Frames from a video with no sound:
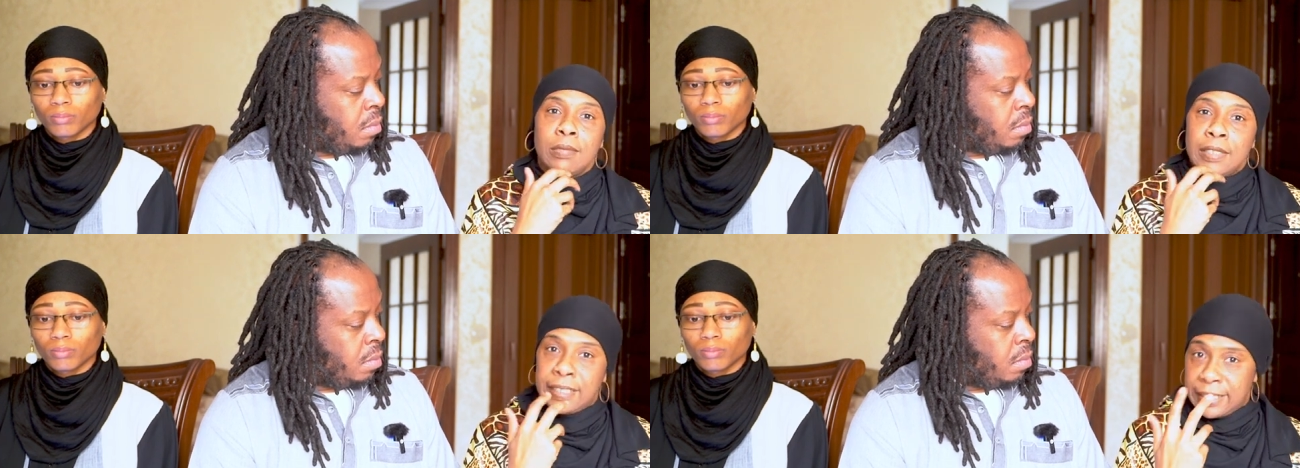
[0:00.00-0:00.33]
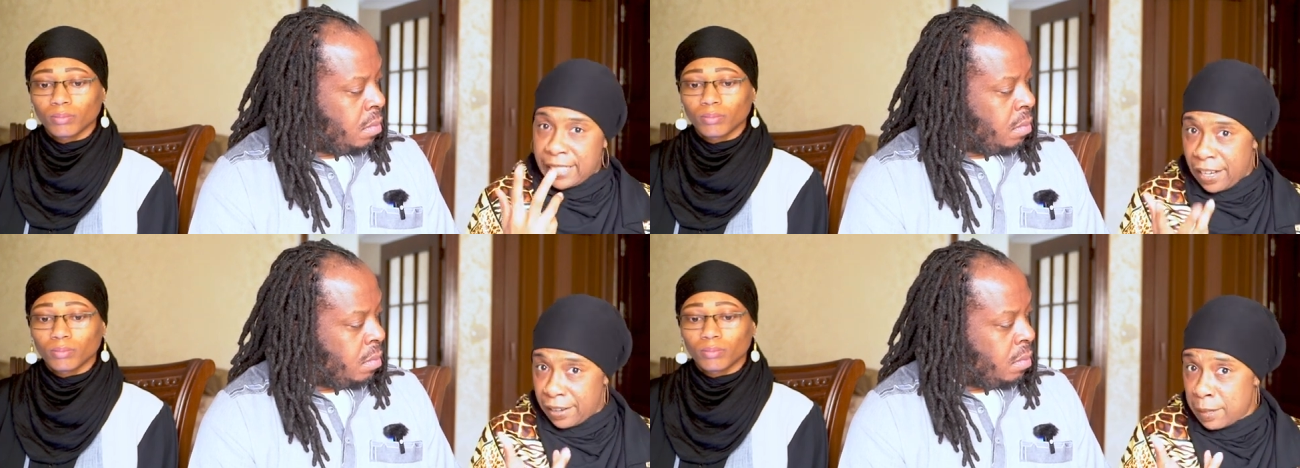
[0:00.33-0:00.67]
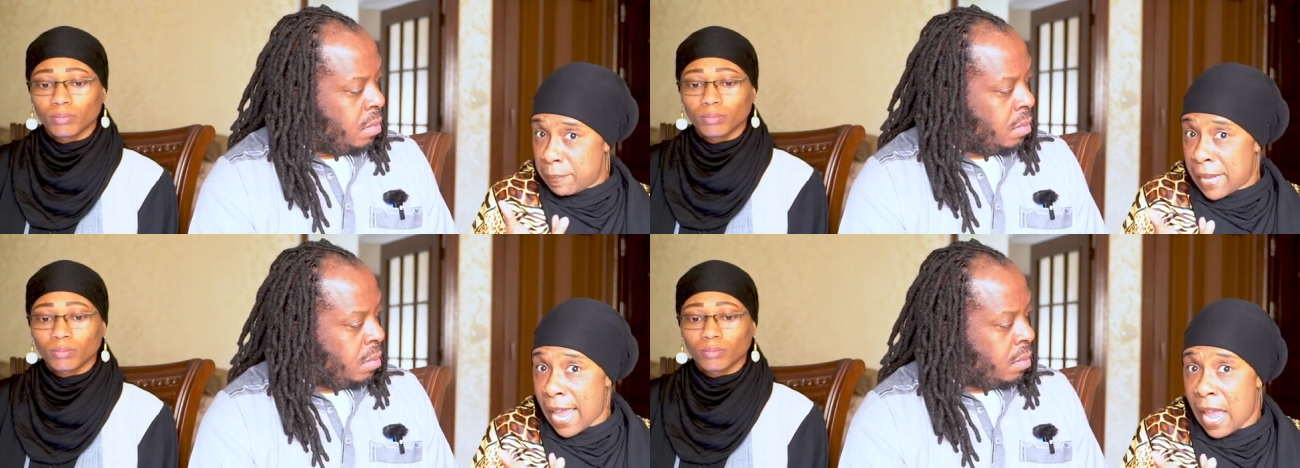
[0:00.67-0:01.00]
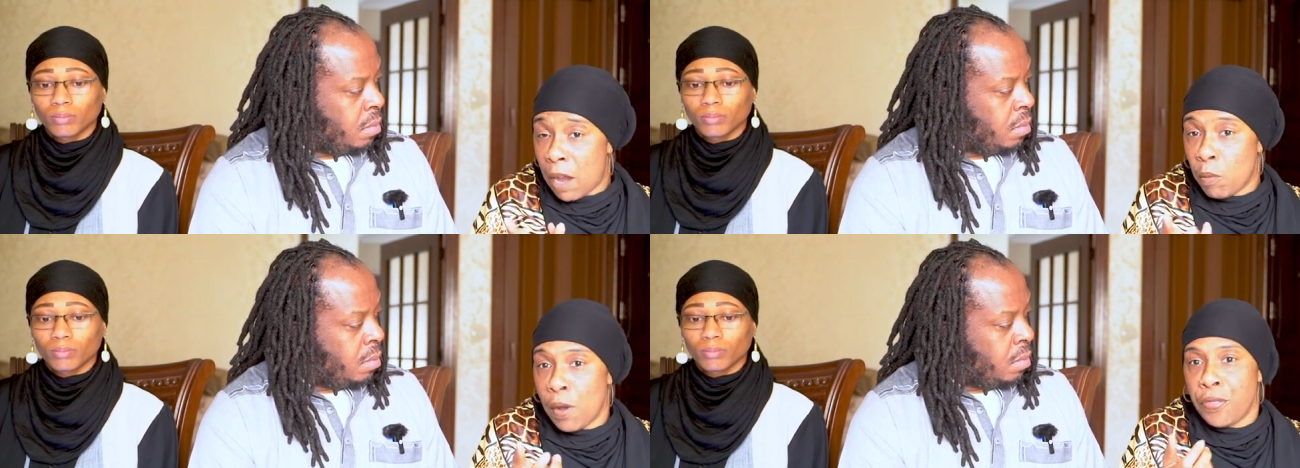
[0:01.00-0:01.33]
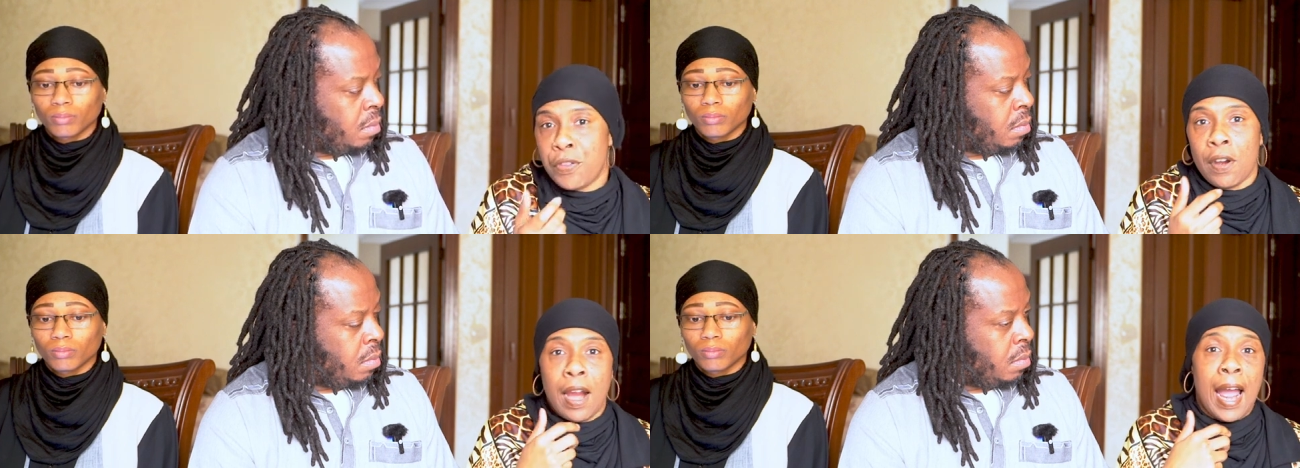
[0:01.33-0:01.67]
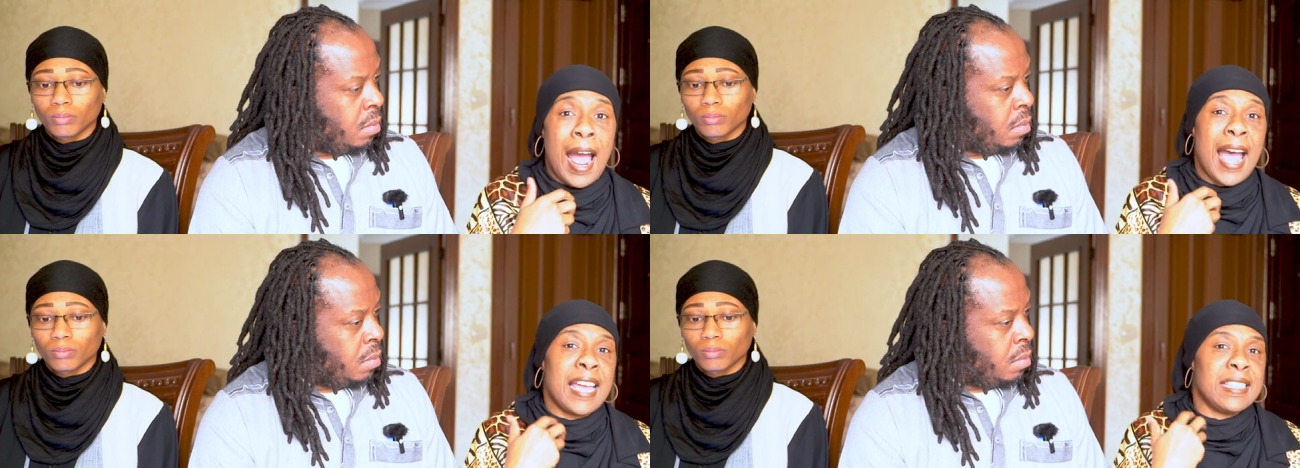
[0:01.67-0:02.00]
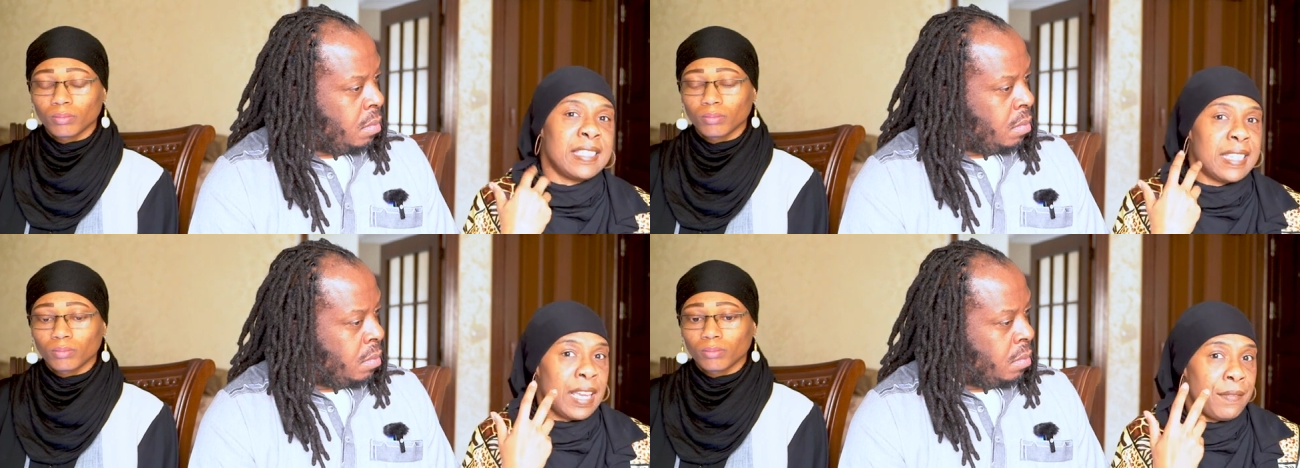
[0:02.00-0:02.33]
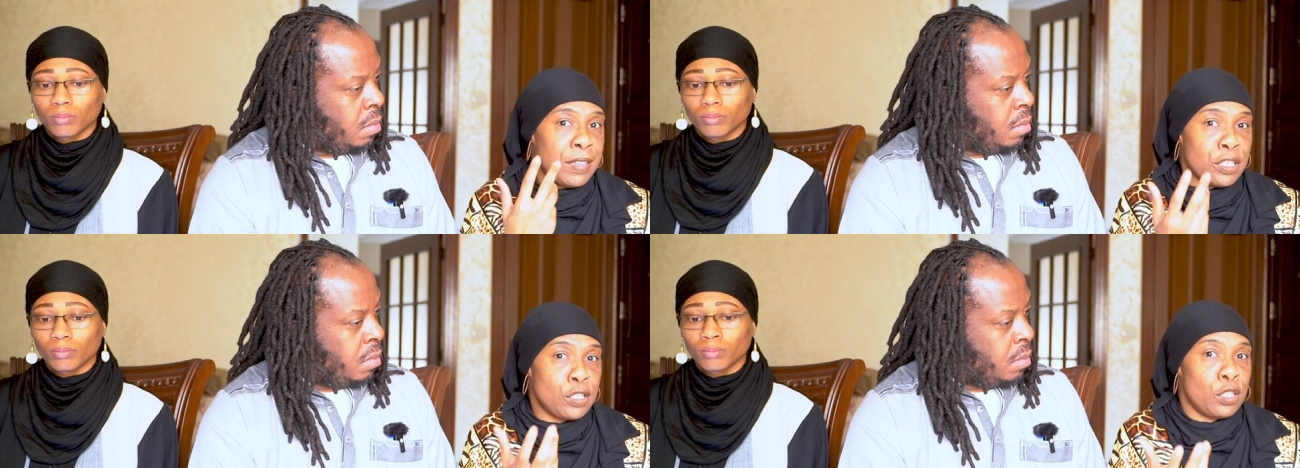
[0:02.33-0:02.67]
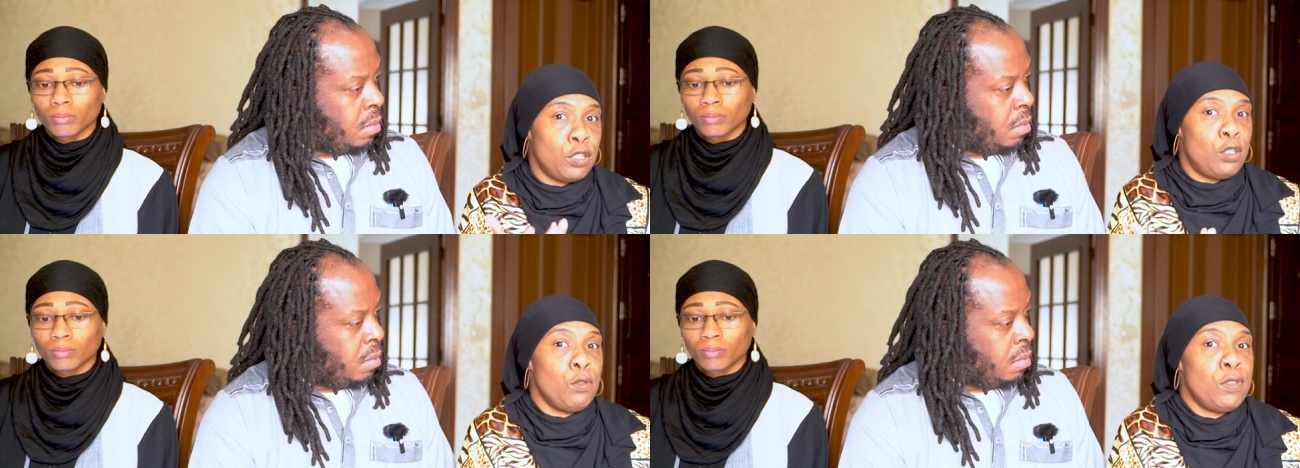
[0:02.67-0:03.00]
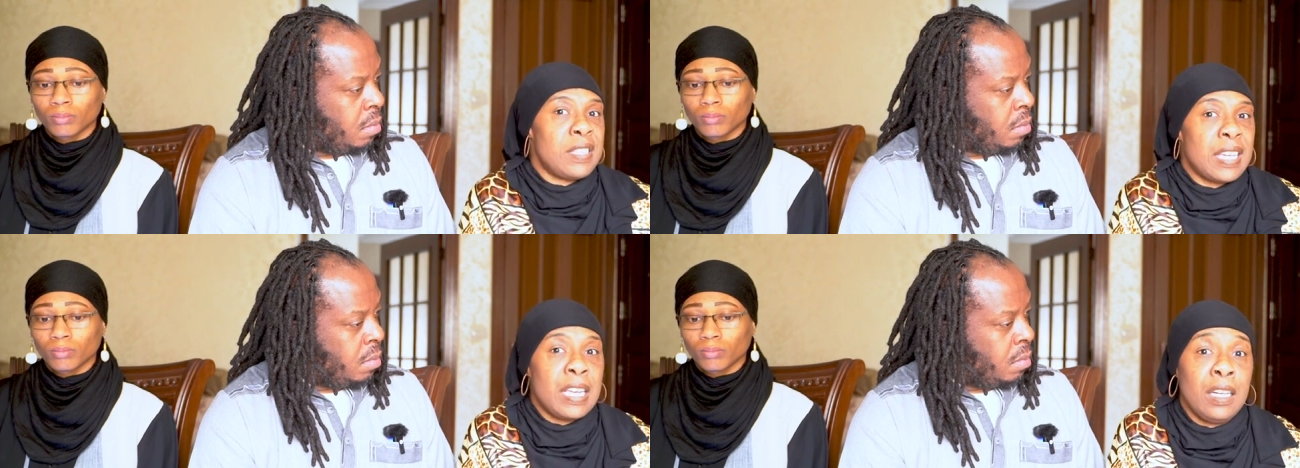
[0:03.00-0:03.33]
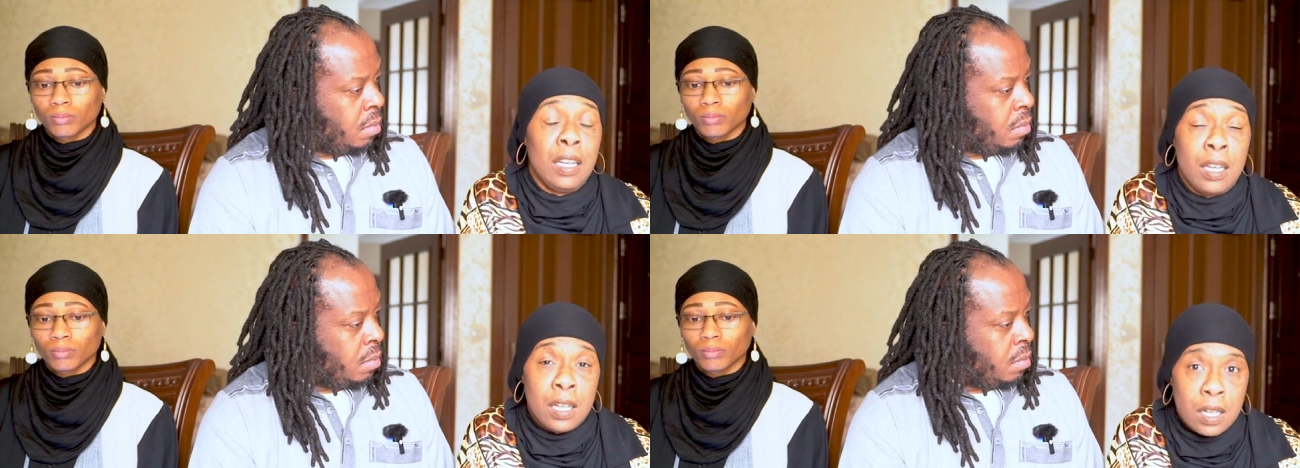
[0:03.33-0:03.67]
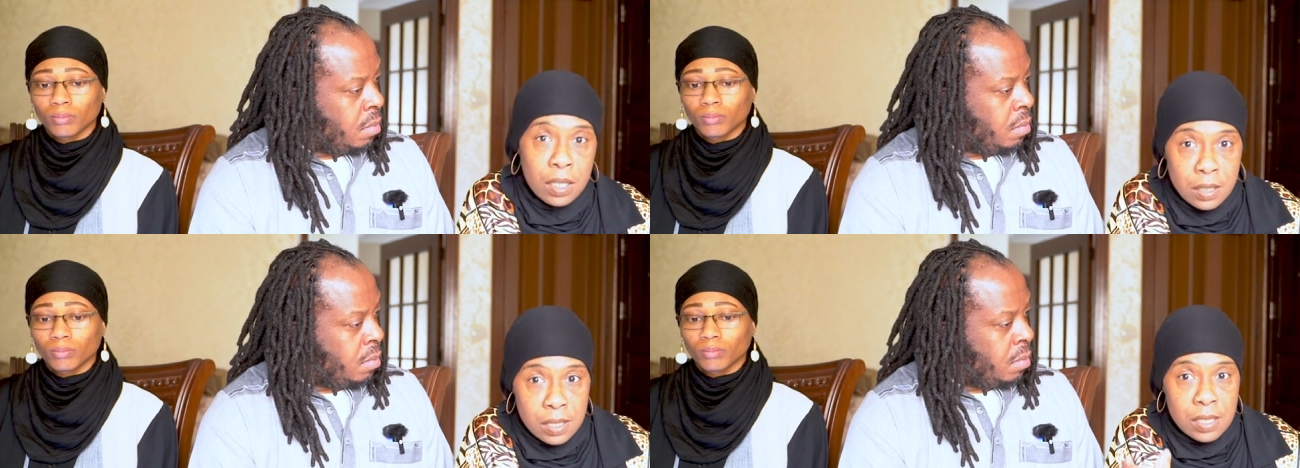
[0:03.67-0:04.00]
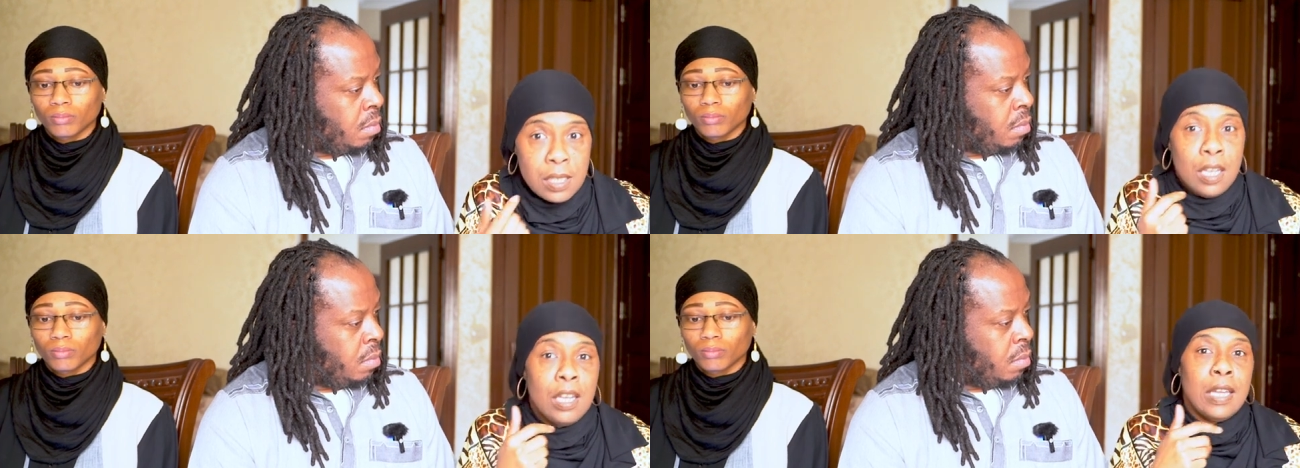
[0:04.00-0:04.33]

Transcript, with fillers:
Speaker 1: stare them down with your eyes, giving seducing looks